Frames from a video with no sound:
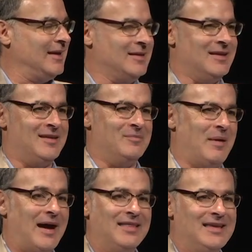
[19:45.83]
And
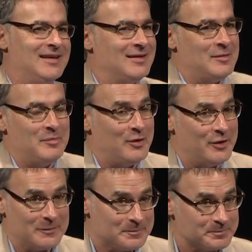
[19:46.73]
by the end of the
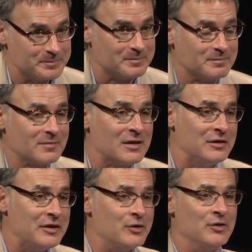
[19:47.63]
book,
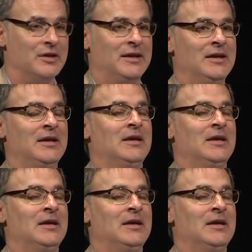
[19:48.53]
literally,